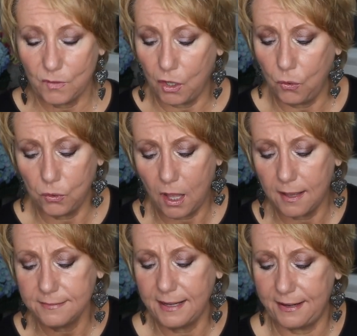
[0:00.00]
a whole
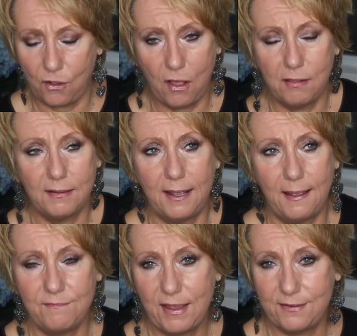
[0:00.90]
lot at all. Uh,
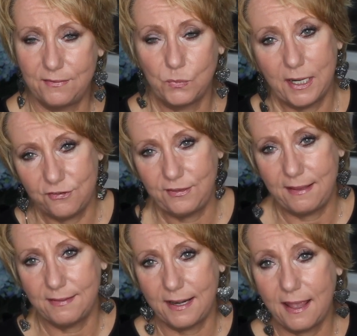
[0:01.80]
I've had, when I
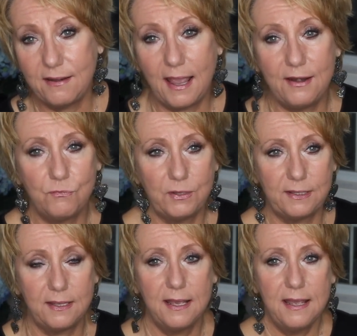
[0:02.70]
say that, I, I don't
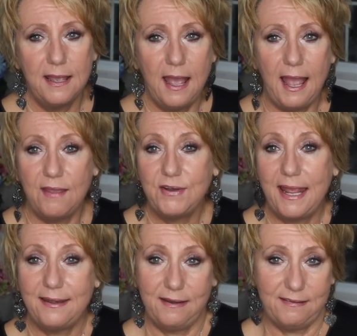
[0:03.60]
really, I haven't
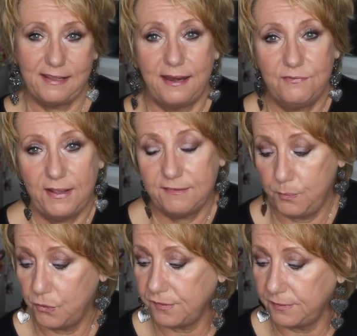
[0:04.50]
had any side effects
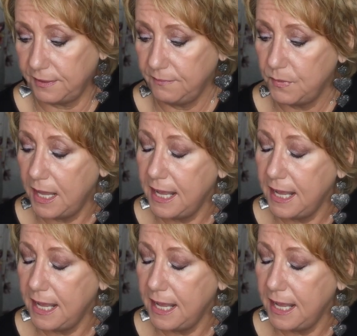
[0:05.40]
personally.